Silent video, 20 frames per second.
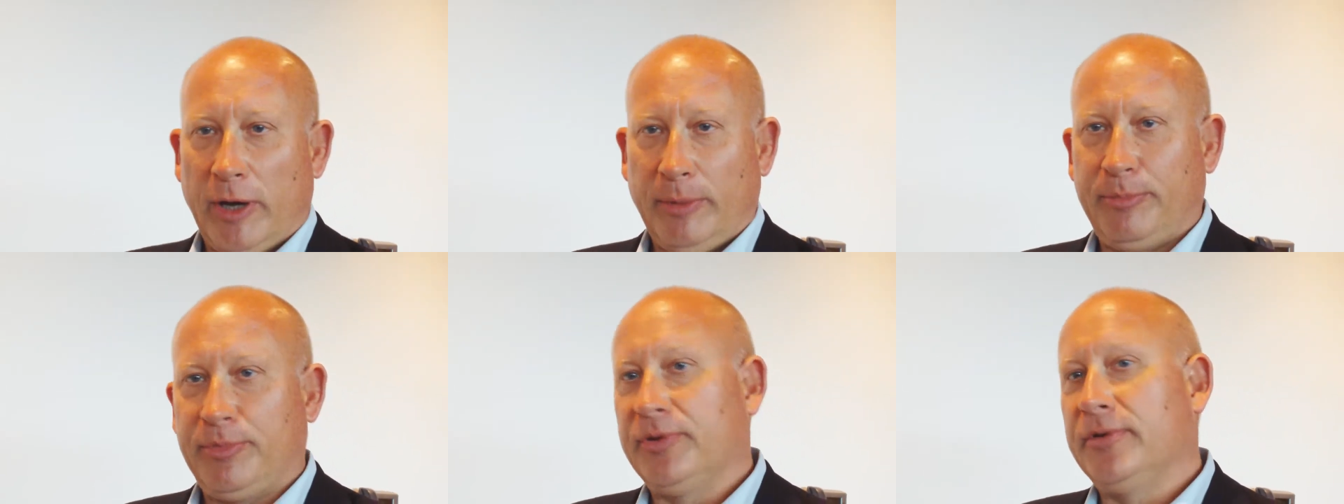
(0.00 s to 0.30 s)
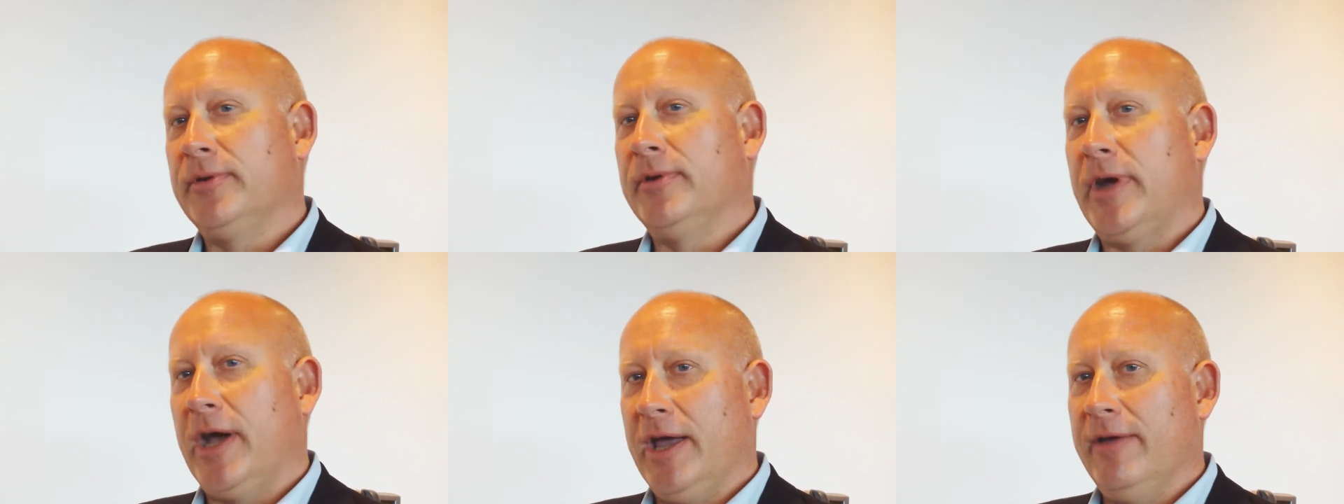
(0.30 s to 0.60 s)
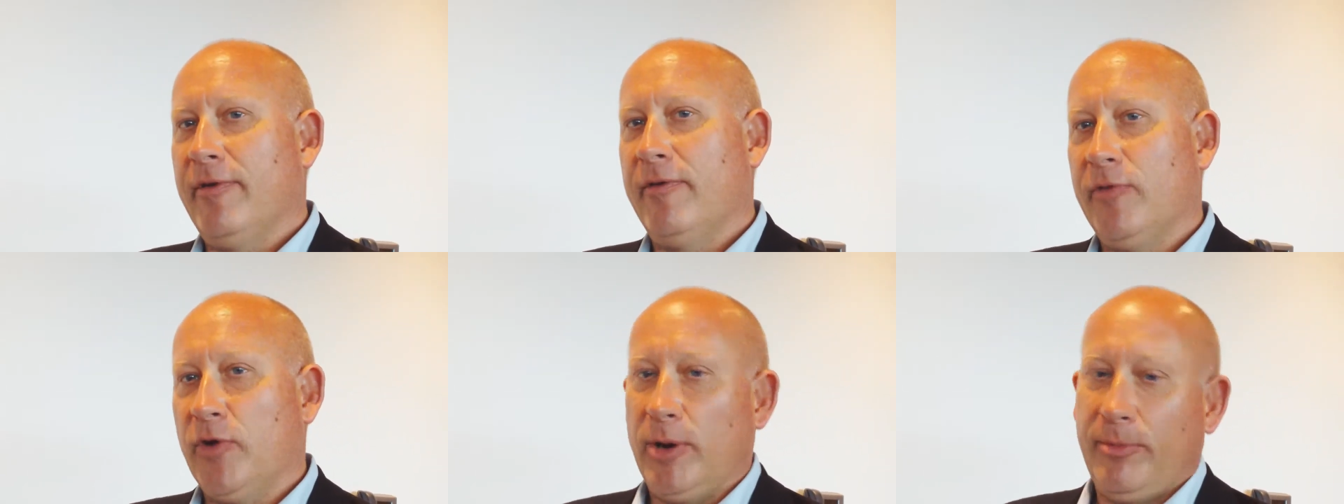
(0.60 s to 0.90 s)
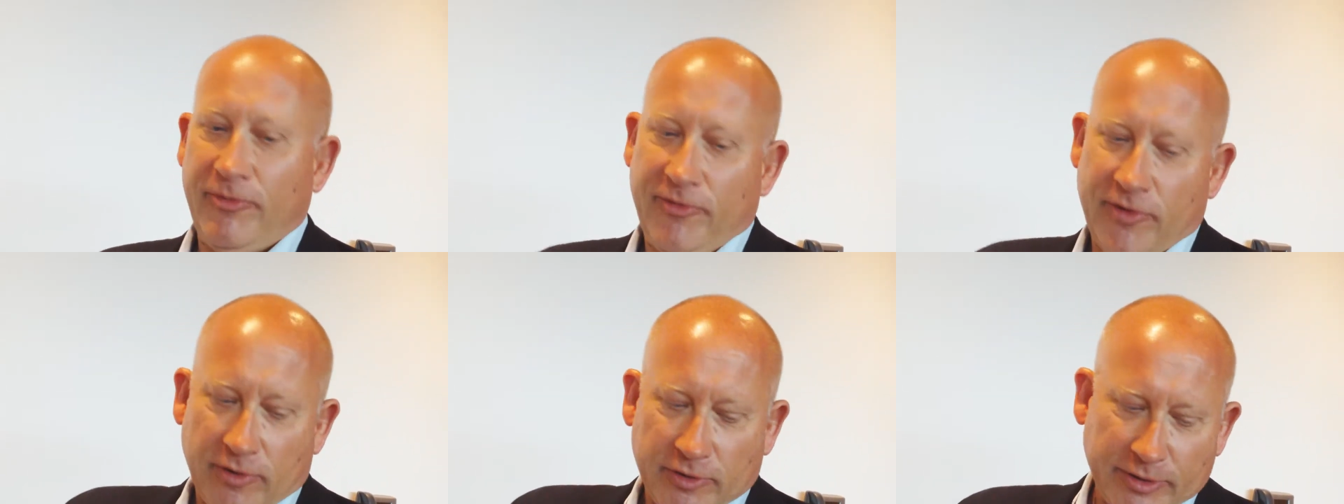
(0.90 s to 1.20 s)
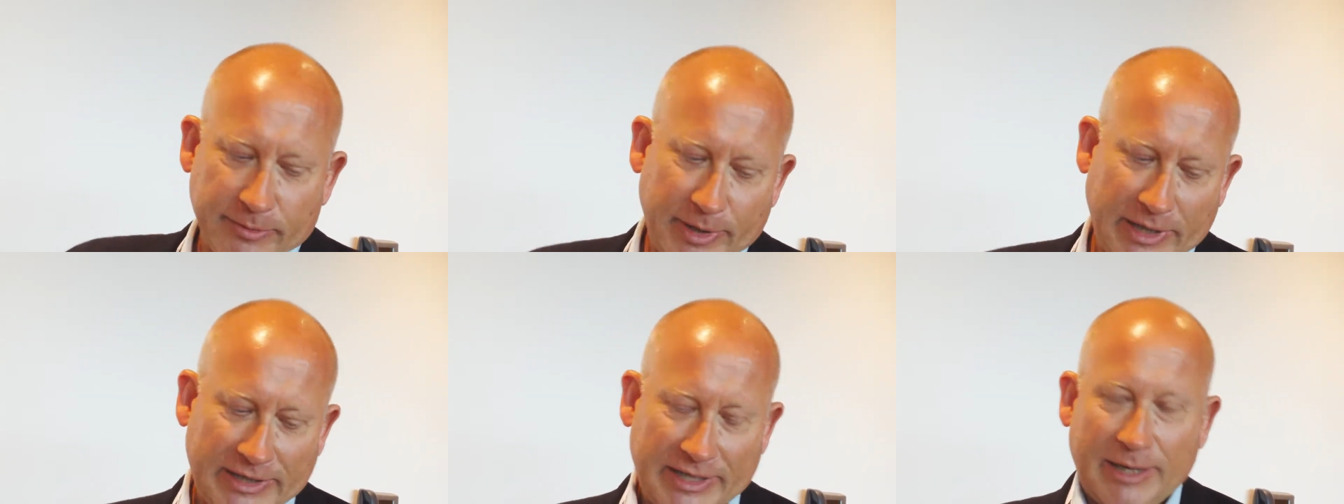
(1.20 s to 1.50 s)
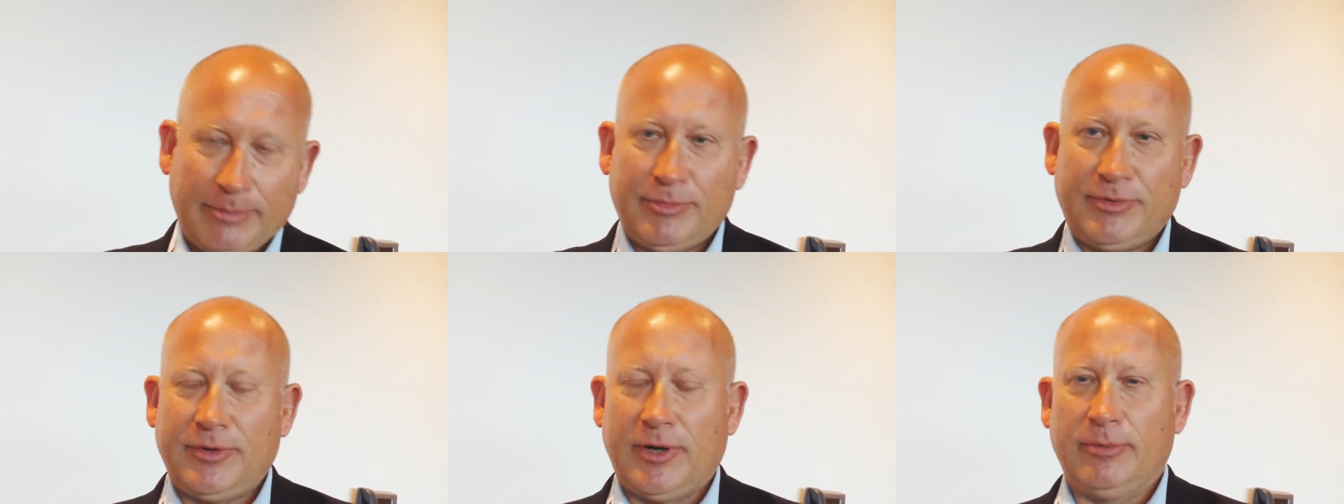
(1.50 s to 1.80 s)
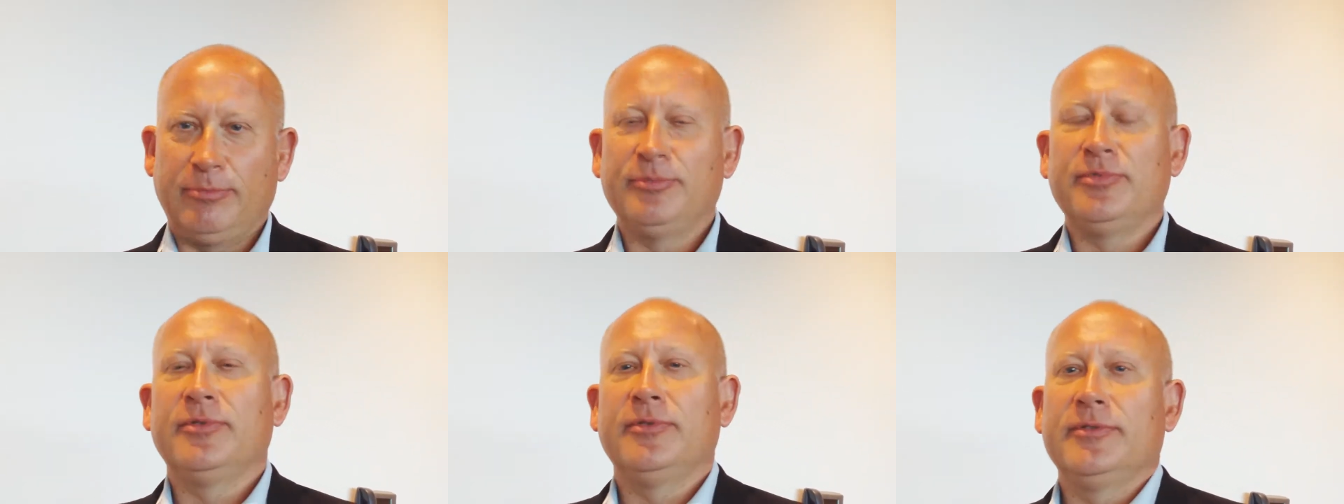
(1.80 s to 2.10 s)
VoIP. I have a VoIP phone on my
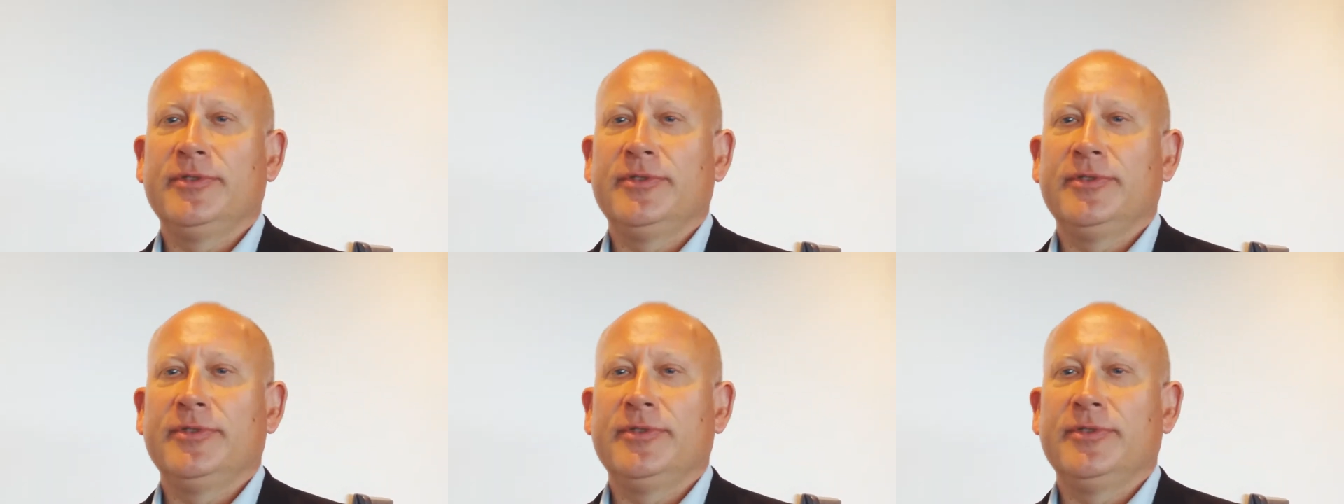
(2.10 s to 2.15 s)
laptop.